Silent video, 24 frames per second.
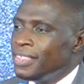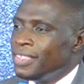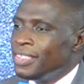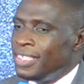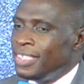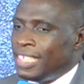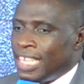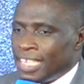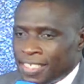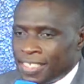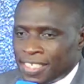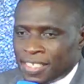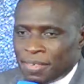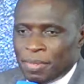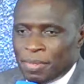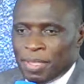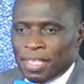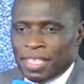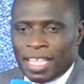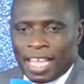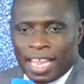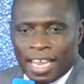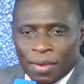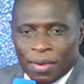test
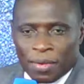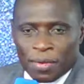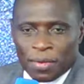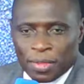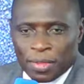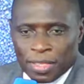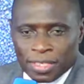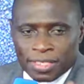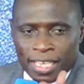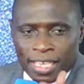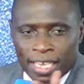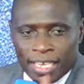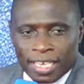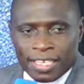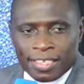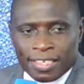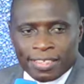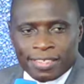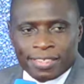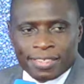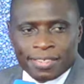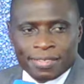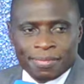me and I'll do this and this.